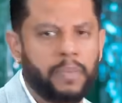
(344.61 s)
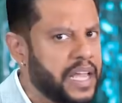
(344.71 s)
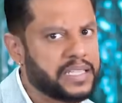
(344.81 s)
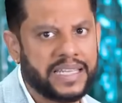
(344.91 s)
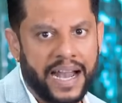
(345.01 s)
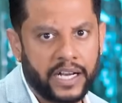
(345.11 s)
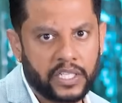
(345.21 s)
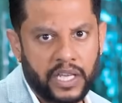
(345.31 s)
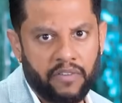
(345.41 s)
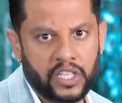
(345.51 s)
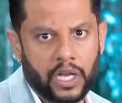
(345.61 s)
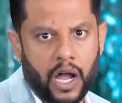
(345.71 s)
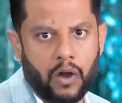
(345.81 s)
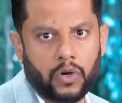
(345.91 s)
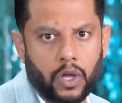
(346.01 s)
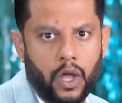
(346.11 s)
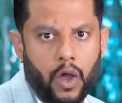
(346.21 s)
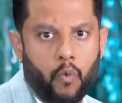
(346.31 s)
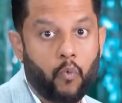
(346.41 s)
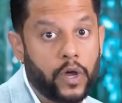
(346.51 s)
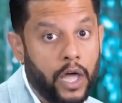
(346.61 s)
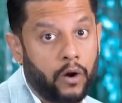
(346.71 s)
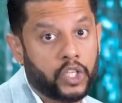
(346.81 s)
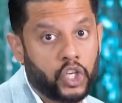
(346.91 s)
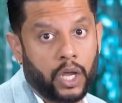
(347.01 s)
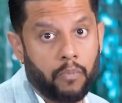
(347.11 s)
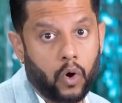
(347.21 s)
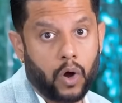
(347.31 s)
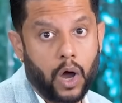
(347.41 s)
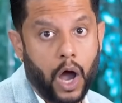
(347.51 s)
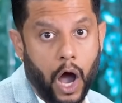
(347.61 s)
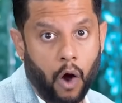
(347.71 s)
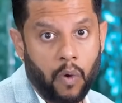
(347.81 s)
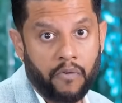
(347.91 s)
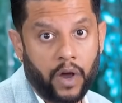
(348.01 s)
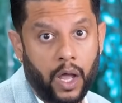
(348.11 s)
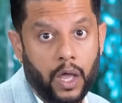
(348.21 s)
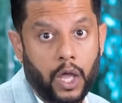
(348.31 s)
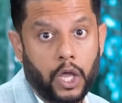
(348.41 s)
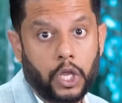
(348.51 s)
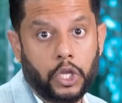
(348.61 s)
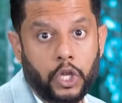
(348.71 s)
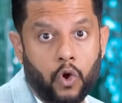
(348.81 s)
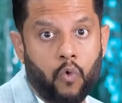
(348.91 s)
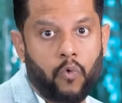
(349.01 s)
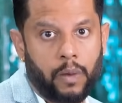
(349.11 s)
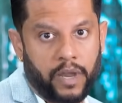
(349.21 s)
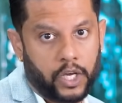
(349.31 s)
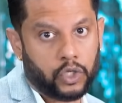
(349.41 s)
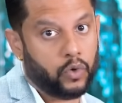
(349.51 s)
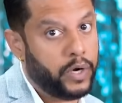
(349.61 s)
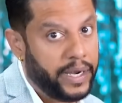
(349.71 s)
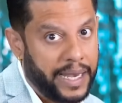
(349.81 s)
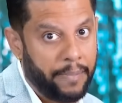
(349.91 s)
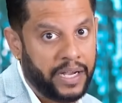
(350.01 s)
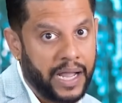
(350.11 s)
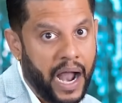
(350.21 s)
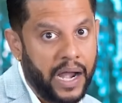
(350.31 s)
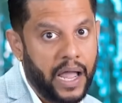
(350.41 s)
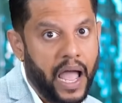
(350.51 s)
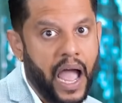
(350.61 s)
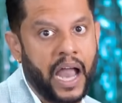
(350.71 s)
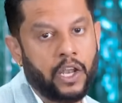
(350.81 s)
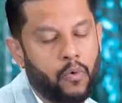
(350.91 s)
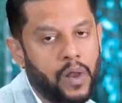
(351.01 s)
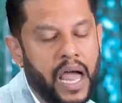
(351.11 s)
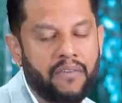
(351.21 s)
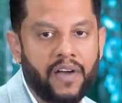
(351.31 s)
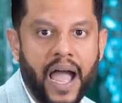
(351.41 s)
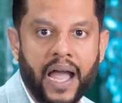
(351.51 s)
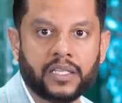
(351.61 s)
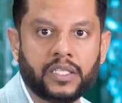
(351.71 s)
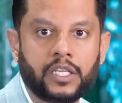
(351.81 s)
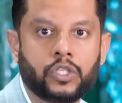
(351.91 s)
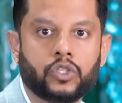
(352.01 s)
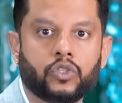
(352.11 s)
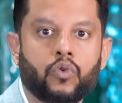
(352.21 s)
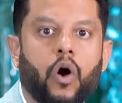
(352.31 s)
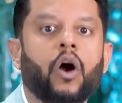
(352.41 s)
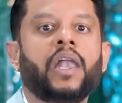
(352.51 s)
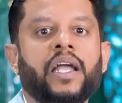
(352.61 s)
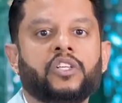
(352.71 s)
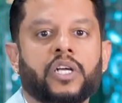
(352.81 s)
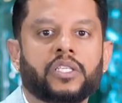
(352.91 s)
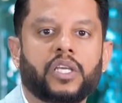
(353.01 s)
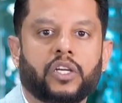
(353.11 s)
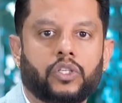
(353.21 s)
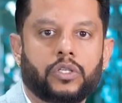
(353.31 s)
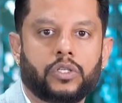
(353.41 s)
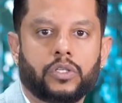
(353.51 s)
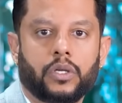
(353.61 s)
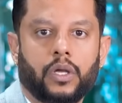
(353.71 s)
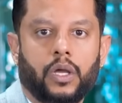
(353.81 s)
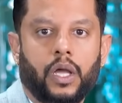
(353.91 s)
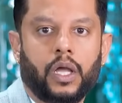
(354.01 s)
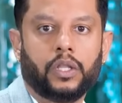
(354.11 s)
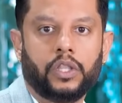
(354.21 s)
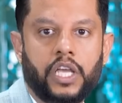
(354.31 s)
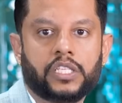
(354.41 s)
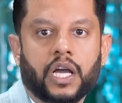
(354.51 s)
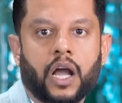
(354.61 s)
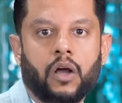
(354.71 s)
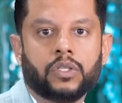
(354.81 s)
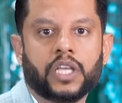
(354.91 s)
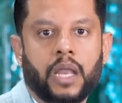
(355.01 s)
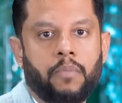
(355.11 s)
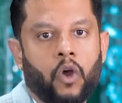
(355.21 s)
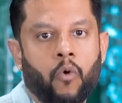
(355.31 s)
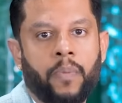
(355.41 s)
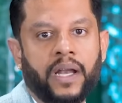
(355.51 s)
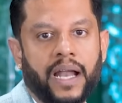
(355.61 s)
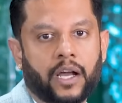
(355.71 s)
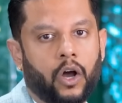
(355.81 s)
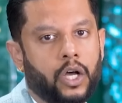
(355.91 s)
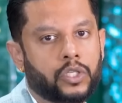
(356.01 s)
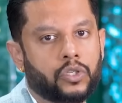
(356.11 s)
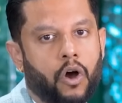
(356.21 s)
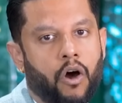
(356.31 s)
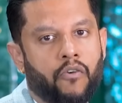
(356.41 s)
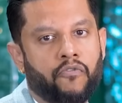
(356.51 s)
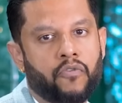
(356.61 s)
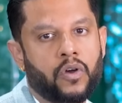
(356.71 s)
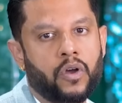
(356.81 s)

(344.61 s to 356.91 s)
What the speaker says: will be a standard savings account without a checkbook. However, you will be issued a debit card and you will have access to online transactions. These accounts can be opened at a cost of